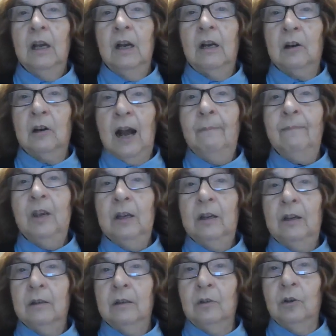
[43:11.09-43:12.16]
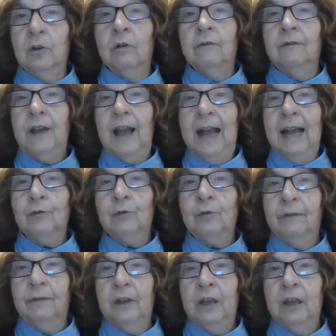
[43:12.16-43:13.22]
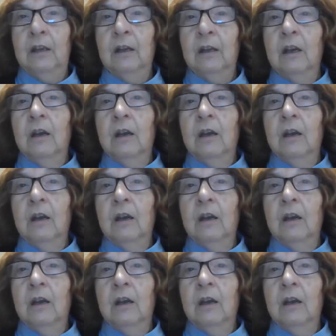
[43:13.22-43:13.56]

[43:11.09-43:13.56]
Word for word: or optic nerve atrophy